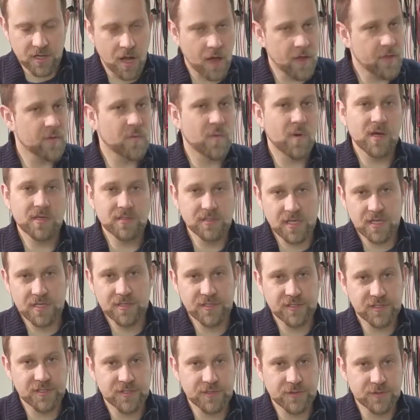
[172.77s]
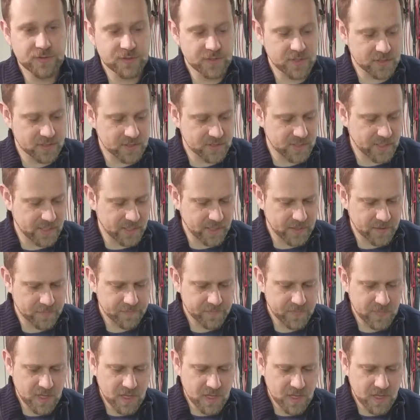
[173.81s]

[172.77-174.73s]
Otherwise, I just use the sink.